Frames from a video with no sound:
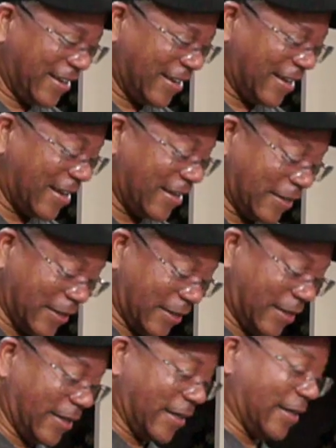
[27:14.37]
That is
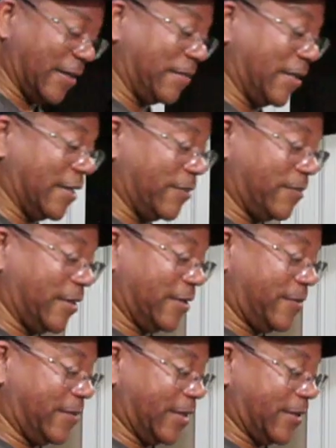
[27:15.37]
it. Let me get
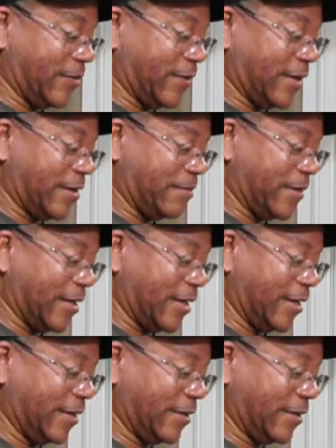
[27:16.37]
one quick drive-by.